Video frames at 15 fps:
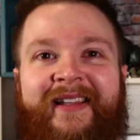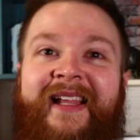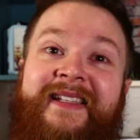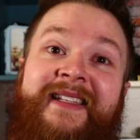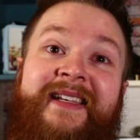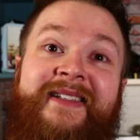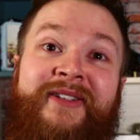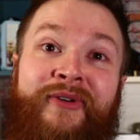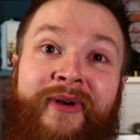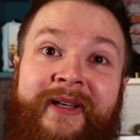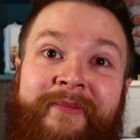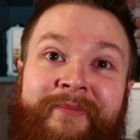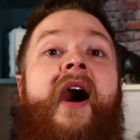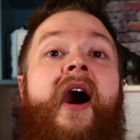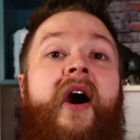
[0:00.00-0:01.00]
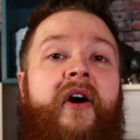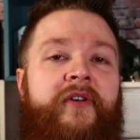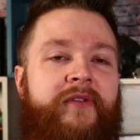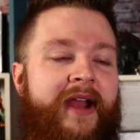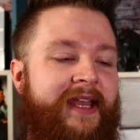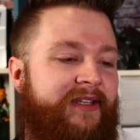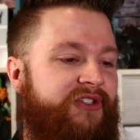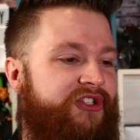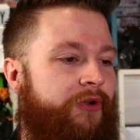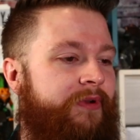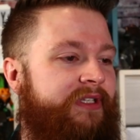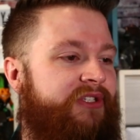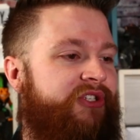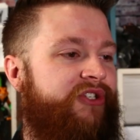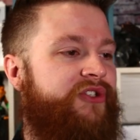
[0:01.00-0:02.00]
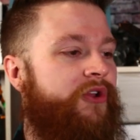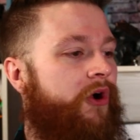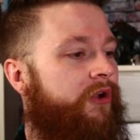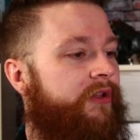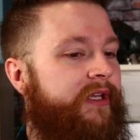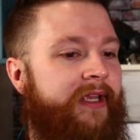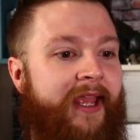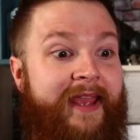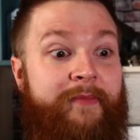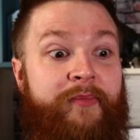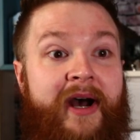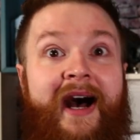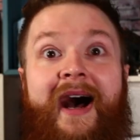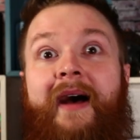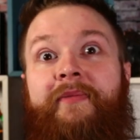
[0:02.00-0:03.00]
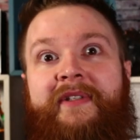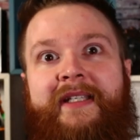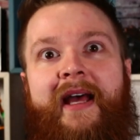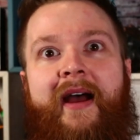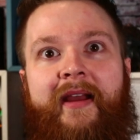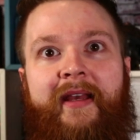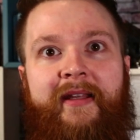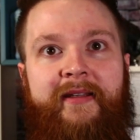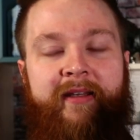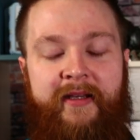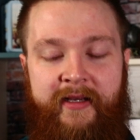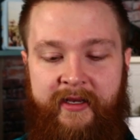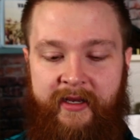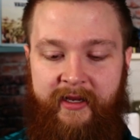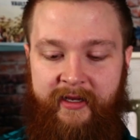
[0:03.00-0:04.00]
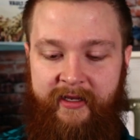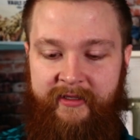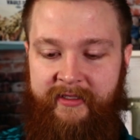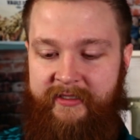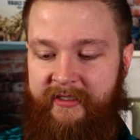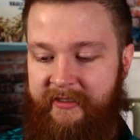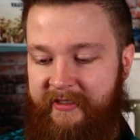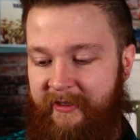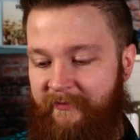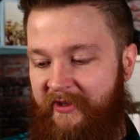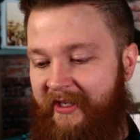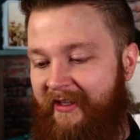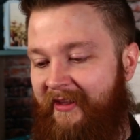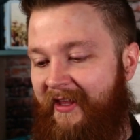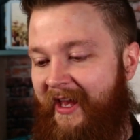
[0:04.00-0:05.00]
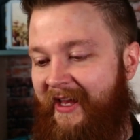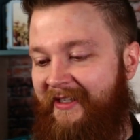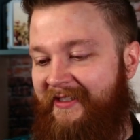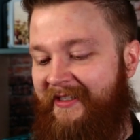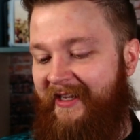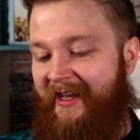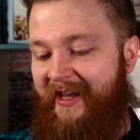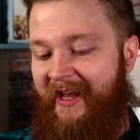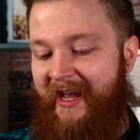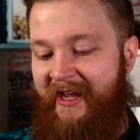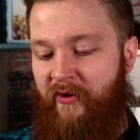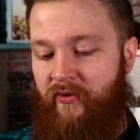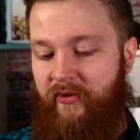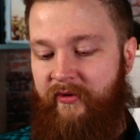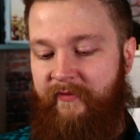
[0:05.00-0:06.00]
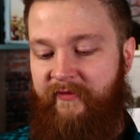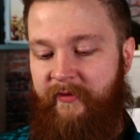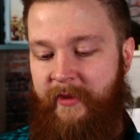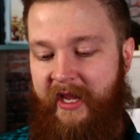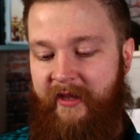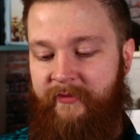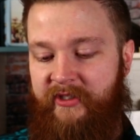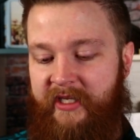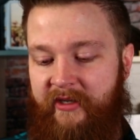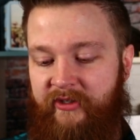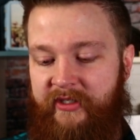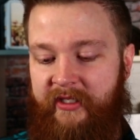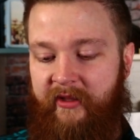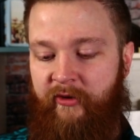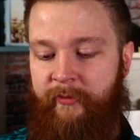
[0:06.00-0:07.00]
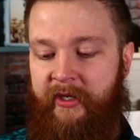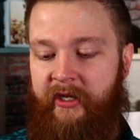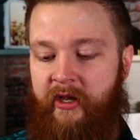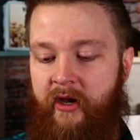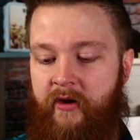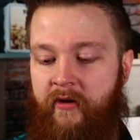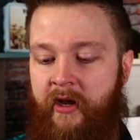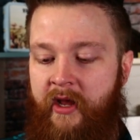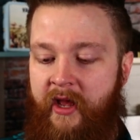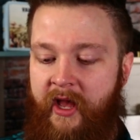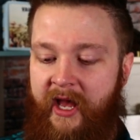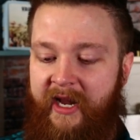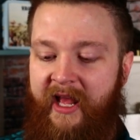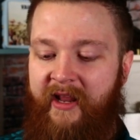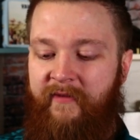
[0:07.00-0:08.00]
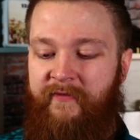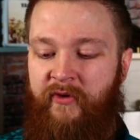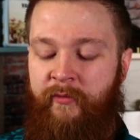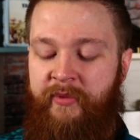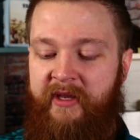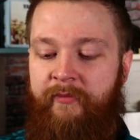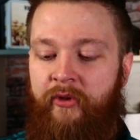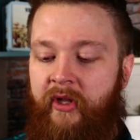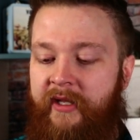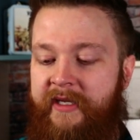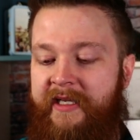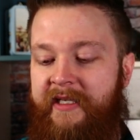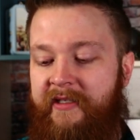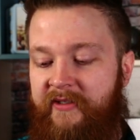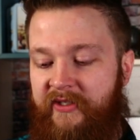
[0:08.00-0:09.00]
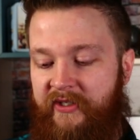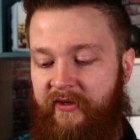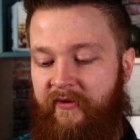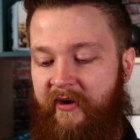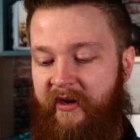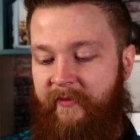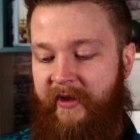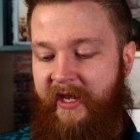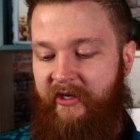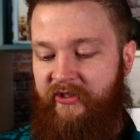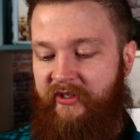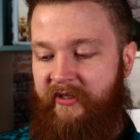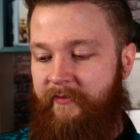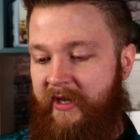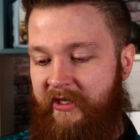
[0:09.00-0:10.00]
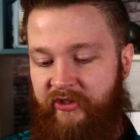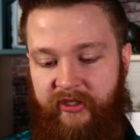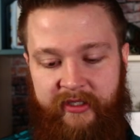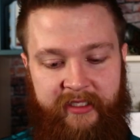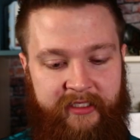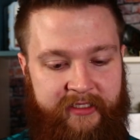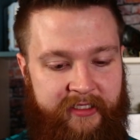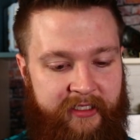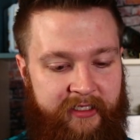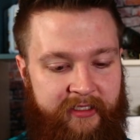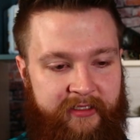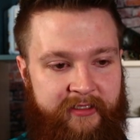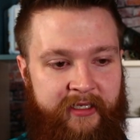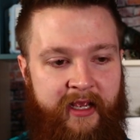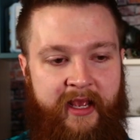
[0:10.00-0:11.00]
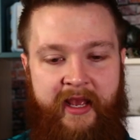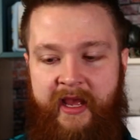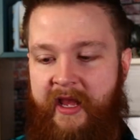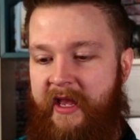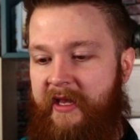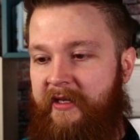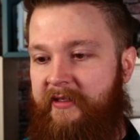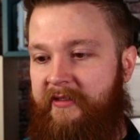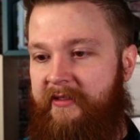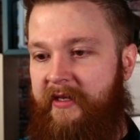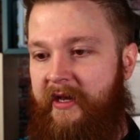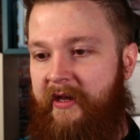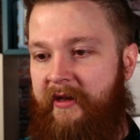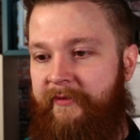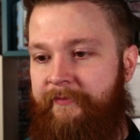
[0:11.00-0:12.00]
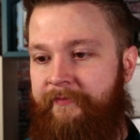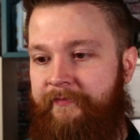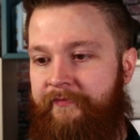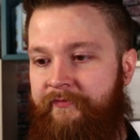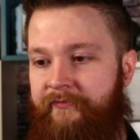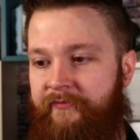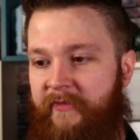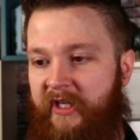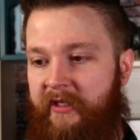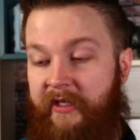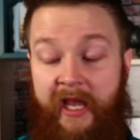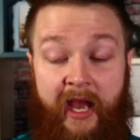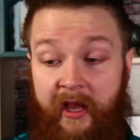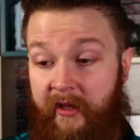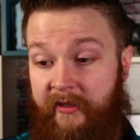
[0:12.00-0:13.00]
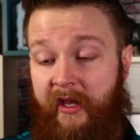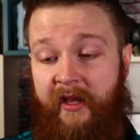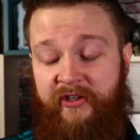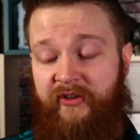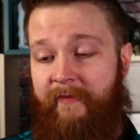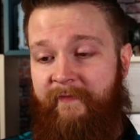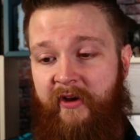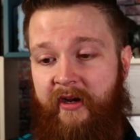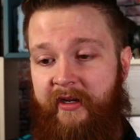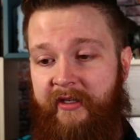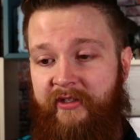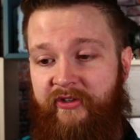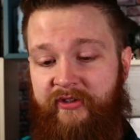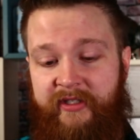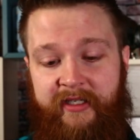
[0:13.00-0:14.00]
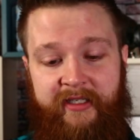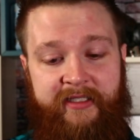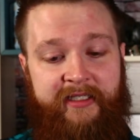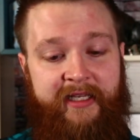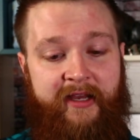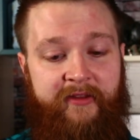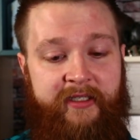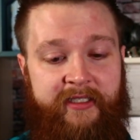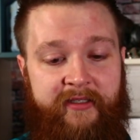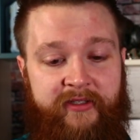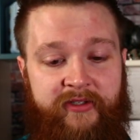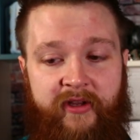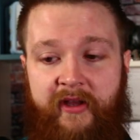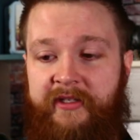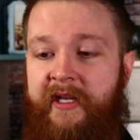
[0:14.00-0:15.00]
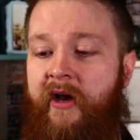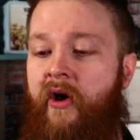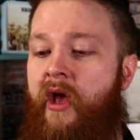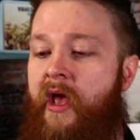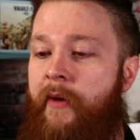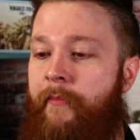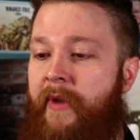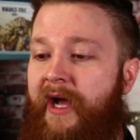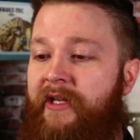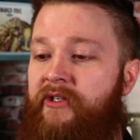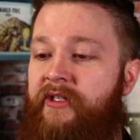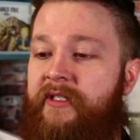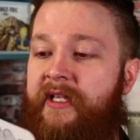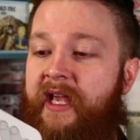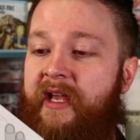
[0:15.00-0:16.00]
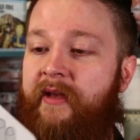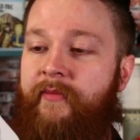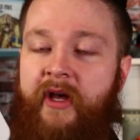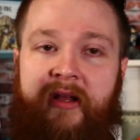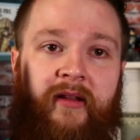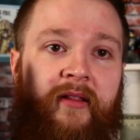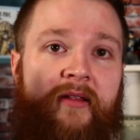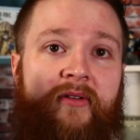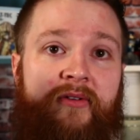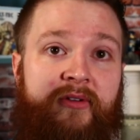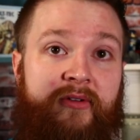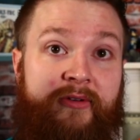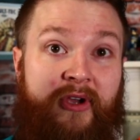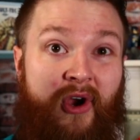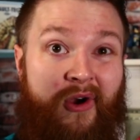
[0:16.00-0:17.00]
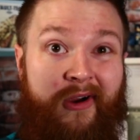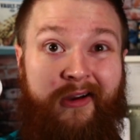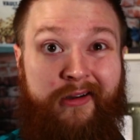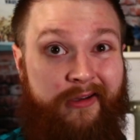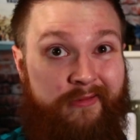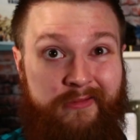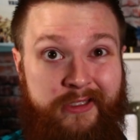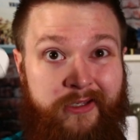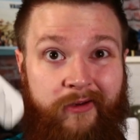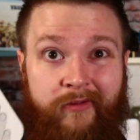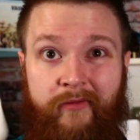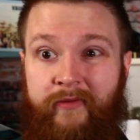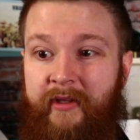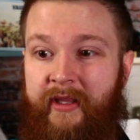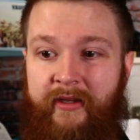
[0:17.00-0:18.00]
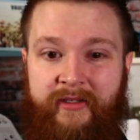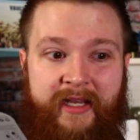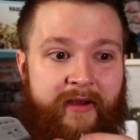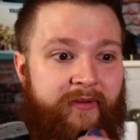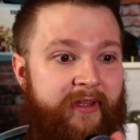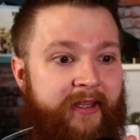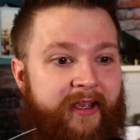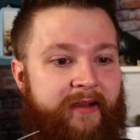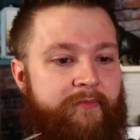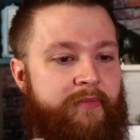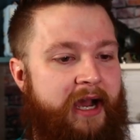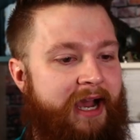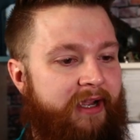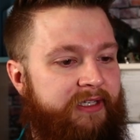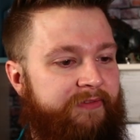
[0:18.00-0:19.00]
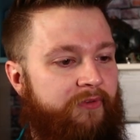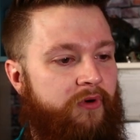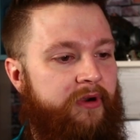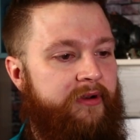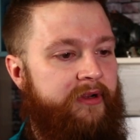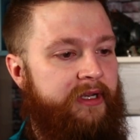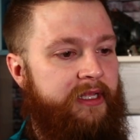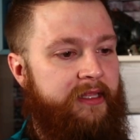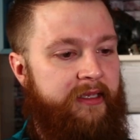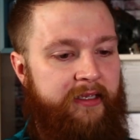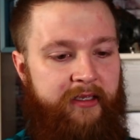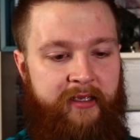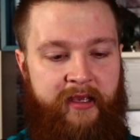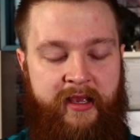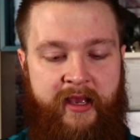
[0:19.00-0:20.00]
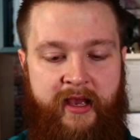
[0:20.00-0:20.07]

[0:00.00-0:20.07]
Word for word: Let's get to it. All right, so installing a pop socket. Uh, this is something that uh, I ordered from Amazon just a little bit ago. I'd had a few people on Instagram actually mention these things and um, yeah, yeah, so I'm very interested to see how this installs. Now, mine just came on a little card, so there's not really like a box for it or anything.